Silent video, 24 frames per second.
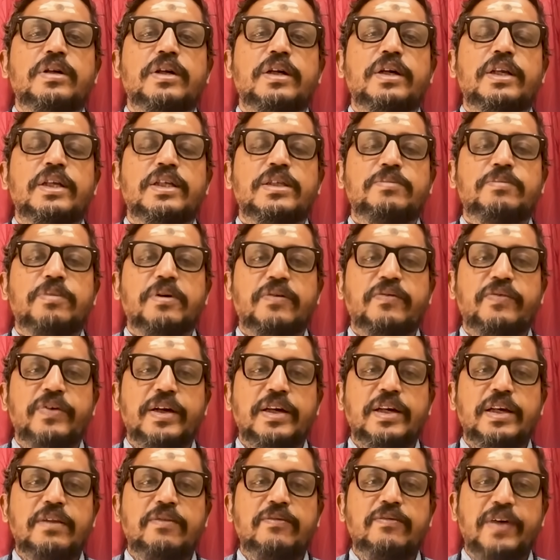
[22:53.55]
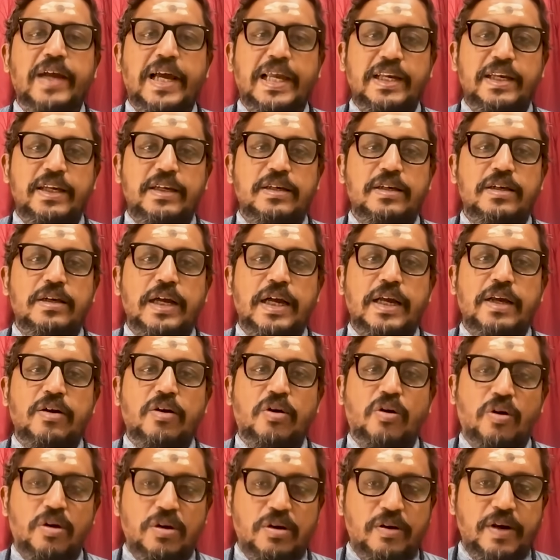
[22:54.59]
it is perfectly valid and
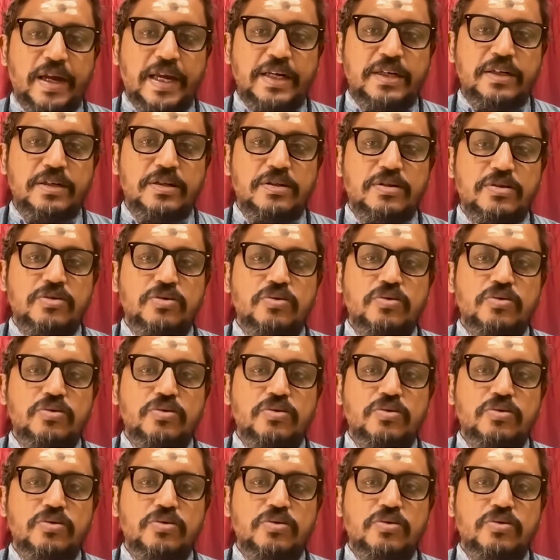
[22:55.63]
all right